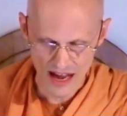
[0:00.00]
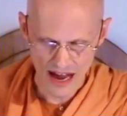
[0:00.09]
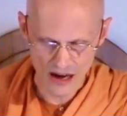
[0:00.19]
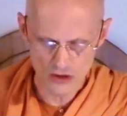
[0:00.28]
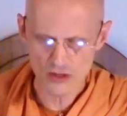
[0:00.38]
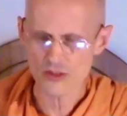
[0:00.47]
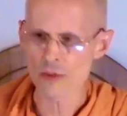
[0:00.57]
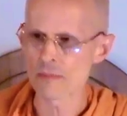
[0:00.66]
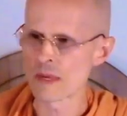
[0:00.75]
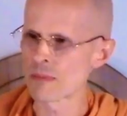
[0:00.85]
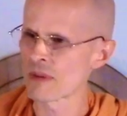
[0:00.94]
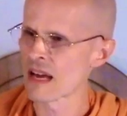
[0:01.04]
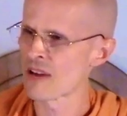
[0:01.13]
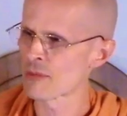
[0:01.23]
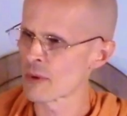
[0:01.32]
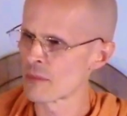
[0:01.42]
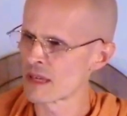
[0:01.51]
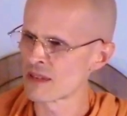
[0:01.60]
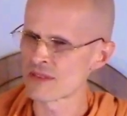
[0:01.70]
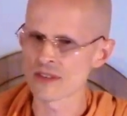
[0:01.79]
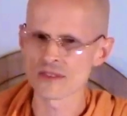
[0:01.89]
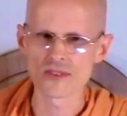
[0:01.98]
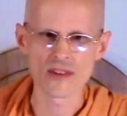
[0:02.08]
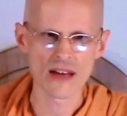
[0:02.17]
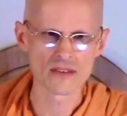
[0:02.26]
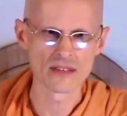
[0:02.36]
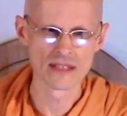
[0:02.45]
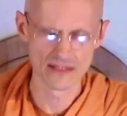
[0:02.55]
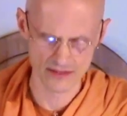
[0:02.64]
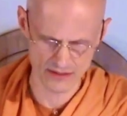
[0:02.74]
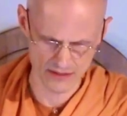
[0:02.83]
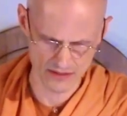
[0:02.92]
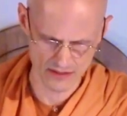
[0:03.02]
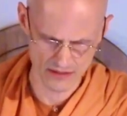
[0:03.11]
how could the people have permitted such a sacrilege